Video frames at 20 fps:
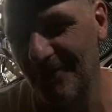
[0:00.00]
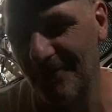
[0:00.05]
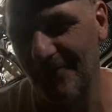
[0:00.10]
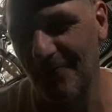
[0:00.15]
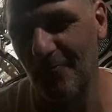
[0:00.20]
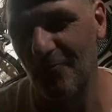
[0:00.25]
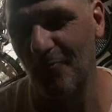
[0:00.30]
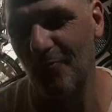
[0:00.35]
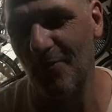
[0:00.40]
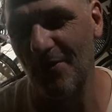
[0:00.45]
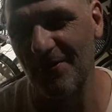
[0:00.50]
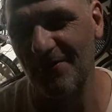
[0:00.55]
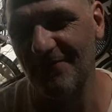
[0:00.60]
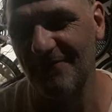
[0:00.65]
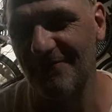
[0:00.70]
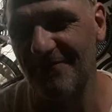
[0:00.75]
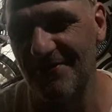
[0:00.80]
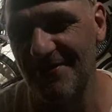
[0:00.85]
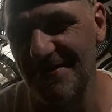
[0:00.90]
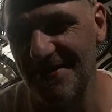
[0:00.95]
one
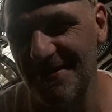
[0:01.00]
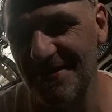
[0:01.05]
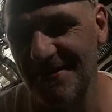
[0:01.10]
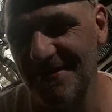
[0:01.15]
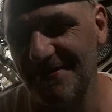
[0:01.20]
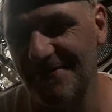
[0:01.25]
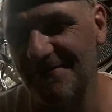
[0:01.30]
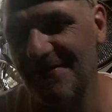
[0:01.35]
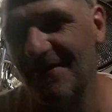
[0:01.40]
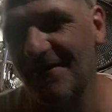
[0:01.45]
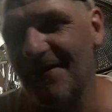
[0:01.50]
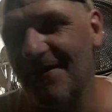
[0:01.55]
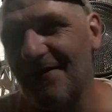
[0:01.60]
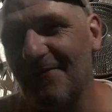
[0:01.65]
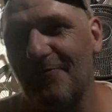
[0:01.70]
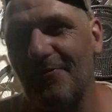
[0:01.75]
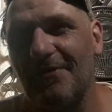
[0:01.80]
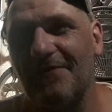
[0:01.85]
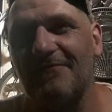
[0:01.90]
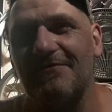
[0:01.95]
of
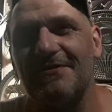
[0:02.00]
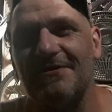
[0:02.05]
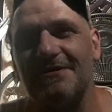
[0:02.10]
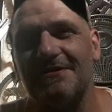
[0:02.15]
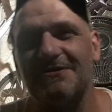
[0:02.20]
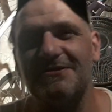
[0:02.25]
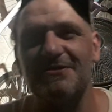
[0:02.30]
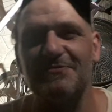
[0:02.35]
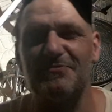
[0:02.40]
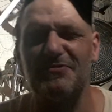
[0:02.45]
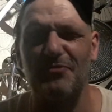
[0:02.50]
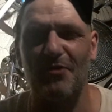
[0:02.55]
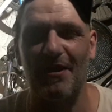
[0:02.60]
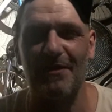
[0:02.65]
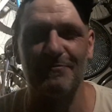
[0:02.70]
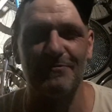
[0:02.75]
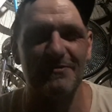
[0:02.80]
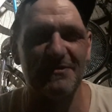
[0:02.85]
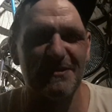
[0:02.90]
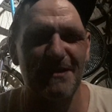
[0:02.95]
the
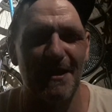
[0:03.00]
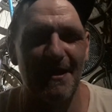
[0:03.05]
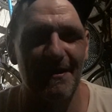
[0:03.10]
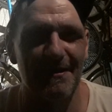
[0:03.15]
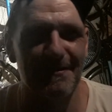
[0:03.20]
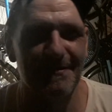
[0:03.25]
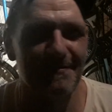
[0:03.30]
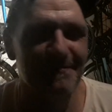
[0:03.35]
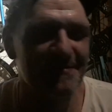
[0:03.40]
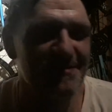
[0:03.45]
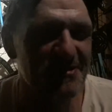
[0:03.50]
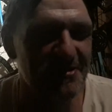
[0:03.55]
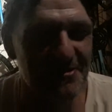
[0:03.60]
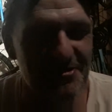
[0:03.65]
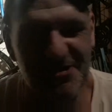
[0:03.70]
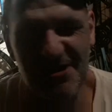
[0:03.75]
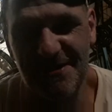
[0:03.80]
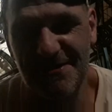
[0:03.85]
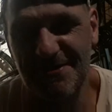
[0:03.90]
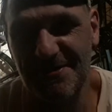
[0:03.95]
subscribers had
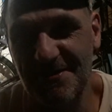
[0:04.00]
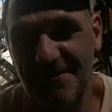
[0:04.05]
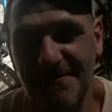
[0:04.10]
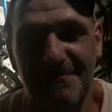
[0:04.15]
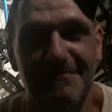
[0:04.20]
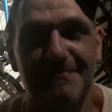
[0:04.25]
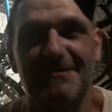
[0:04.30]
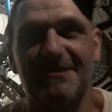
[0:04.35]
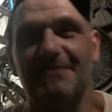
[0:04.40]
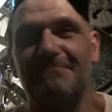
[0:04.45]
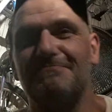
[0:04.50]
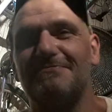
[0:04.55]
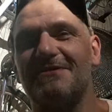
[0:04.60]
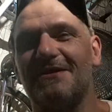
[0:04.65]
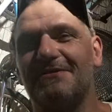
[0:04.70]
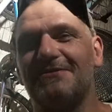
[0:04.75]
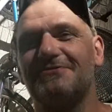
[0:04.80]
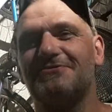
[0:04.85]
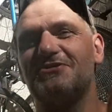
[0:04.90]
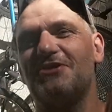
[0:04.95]
suggested to
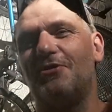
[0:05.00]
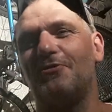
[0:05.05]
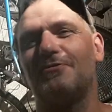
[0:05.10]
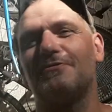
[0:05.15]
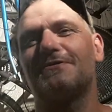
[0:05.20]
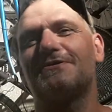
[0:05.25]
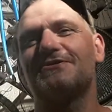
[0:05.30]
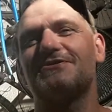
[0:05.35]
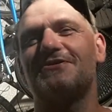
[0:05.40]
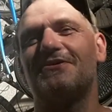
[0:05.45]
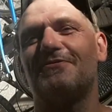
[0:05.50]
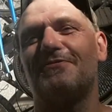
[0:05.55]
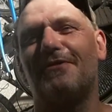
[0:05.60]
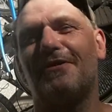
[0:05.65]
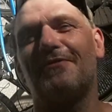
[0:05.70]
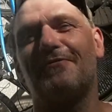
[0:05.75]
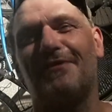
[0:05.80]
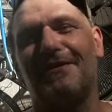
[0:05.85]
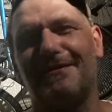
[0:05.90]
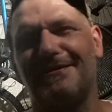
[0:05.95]
tell a joke. So
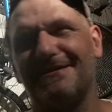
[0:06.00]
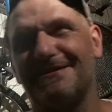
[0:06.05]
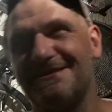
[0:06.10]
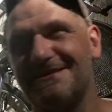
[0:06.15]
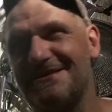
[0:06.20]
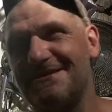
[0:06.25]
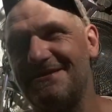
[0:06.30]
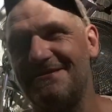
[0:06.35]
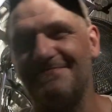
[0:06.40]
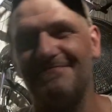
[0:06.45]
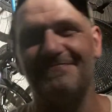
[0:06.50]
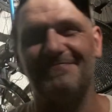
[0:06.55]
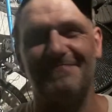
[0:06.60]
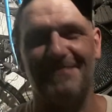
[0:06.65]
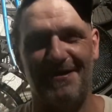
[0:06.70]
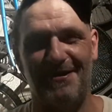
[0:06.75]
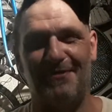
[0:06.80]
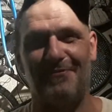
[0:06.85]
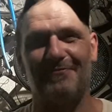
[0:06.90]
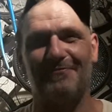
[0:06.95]
all right, let's see
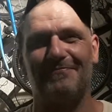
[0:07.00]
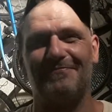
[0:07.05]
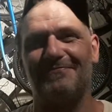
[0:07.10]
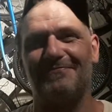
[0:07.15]
how